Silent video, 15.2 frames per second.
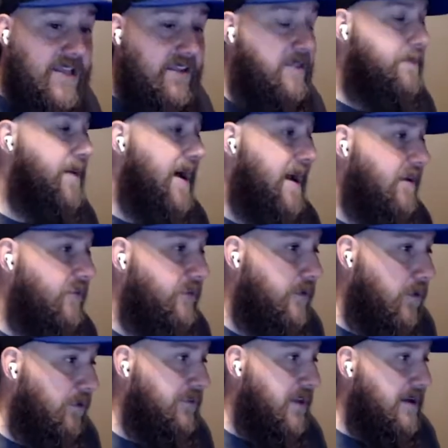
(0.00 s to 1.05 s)
the box for
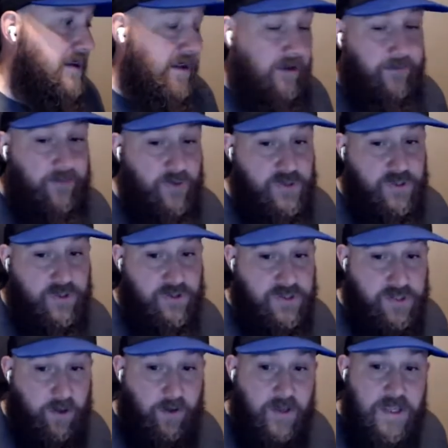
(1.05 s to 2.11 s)
goaltending in the future.
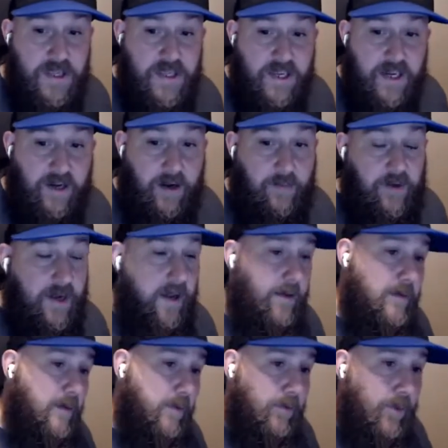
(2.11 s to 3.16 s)
So here I'm
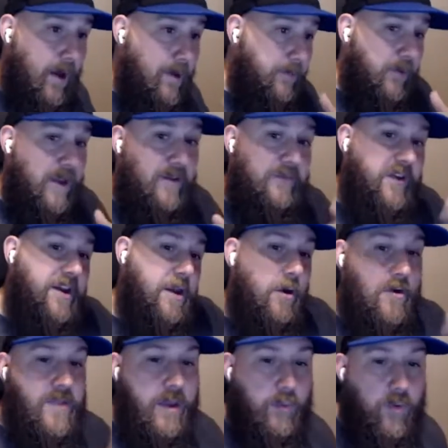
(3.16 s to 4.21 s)
going to play the video,
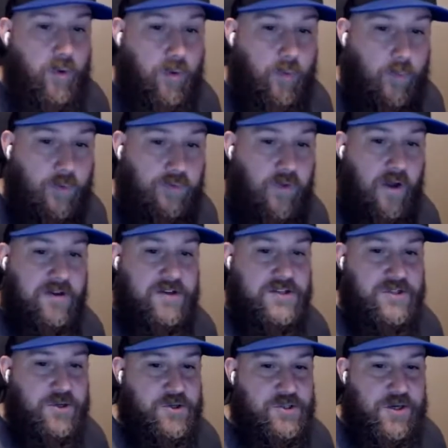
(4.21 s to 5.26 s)
and then we'll talk to
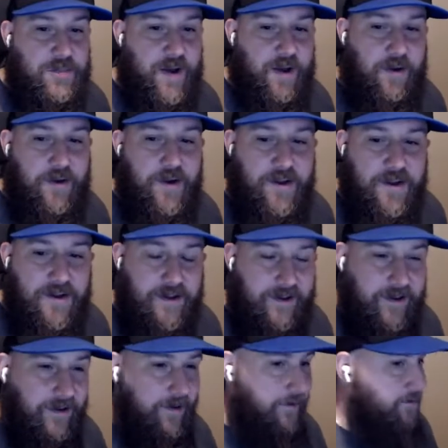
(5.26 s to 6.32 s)
Surjan about
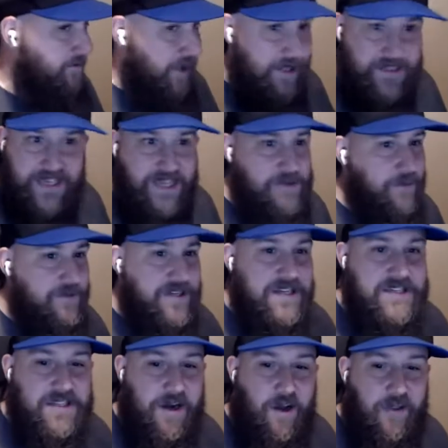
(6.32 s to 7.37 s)
his
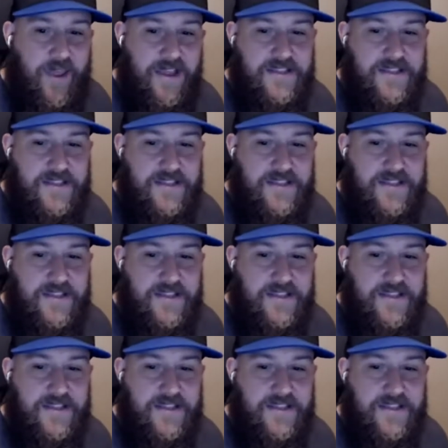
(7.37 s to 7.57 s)
expertise and all that